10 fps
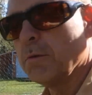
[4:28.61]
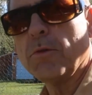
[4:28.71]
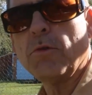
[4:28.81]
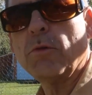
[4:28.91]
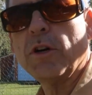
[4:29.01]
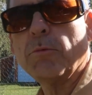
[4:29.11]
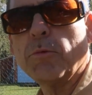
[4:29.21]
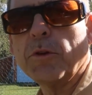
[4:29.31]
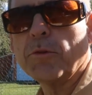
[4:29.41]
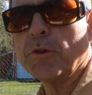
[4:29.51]
Oh well, but
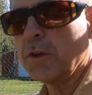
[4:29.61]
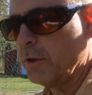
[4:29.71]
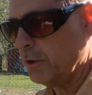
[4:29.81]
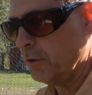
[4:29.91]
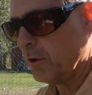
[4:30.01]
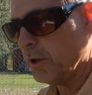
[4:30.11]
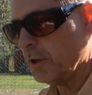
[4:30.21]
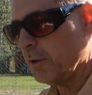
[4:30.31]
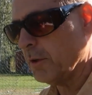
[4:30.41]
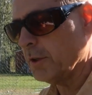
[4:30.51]
we just continue on
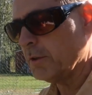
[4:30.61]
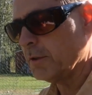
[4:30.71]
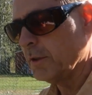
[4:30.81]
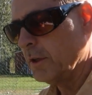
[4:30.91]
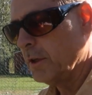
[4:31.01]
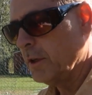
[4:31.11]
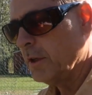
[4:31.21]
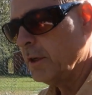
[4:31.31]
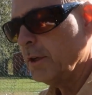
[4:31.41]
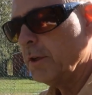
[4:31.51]
anyways.
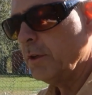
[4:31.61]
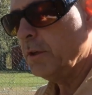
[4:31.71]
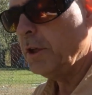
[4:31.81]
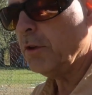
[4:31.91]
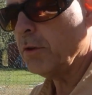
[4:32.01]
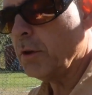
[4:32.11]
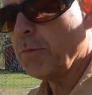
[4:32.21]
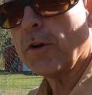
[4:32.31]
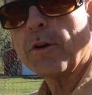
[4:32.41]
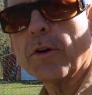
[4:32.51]
Neil
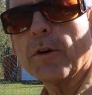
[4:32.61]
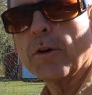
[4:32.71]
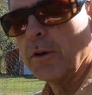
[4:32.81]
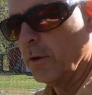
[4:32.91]
Barker,